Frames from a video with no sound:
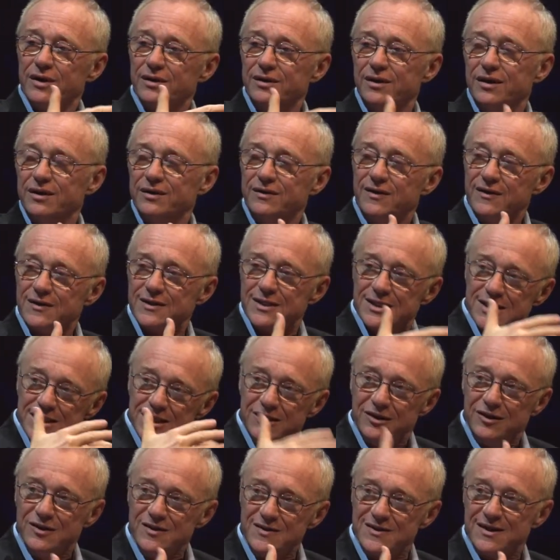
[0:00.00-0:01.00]
the, the
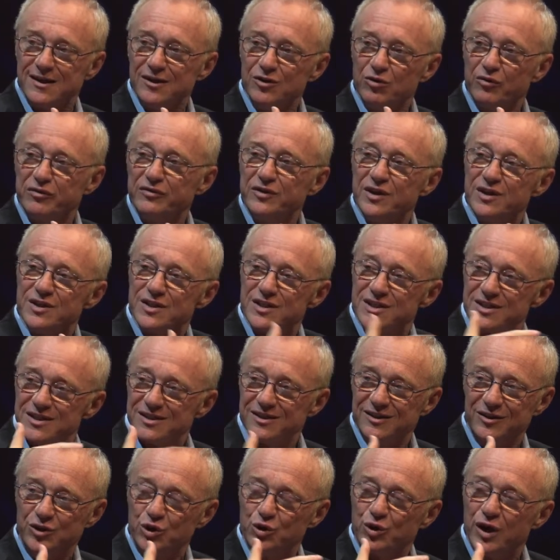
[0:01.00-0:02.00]
citizen of
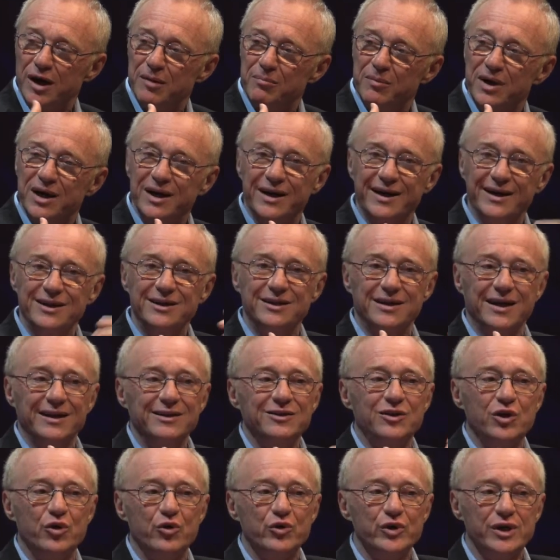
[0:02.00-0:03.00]
this drama and,
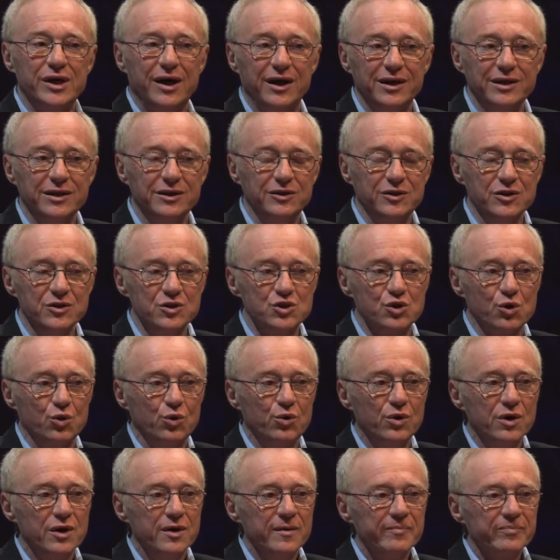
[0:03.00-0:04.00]
and the reality.
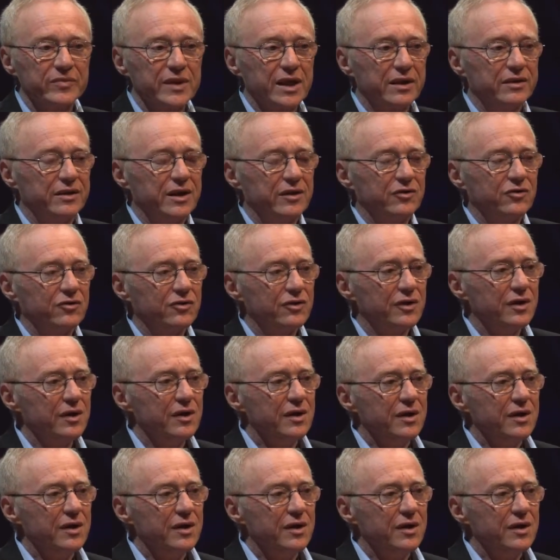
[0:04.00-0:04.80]
So that